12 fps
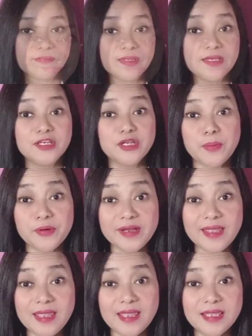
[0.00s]
Number
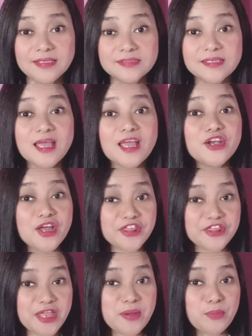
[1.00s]
eight,
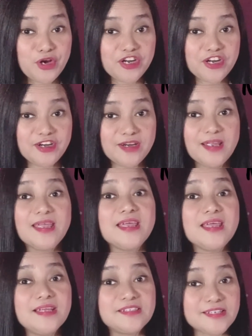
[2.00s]
nothing burger.
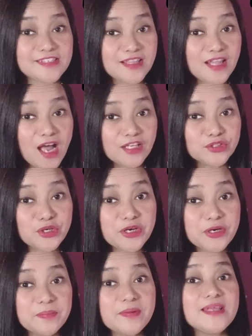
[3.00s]
It's a slang
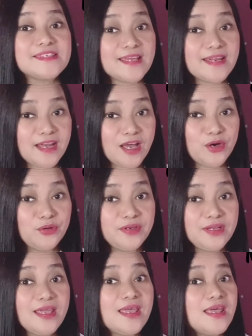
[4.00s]
term, it's a noun,
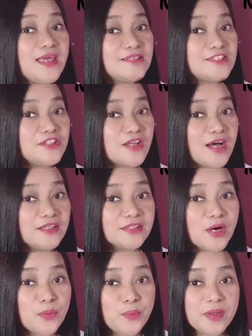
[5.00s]
it's not a
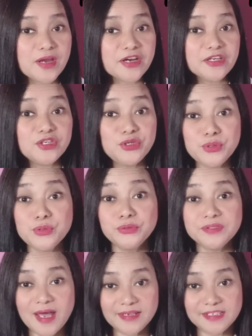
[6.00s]
weird new
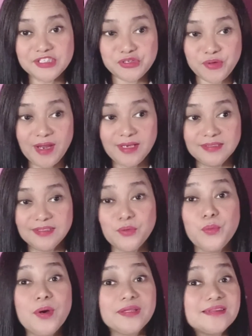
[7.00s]
diet trend.
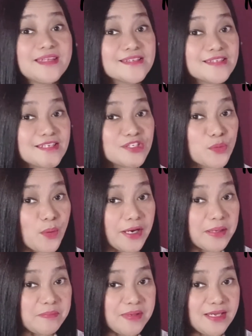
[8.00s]
What does this
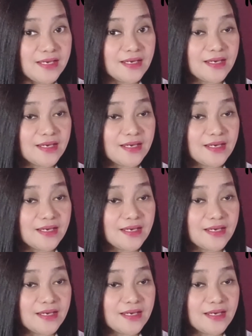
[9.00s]
one mean?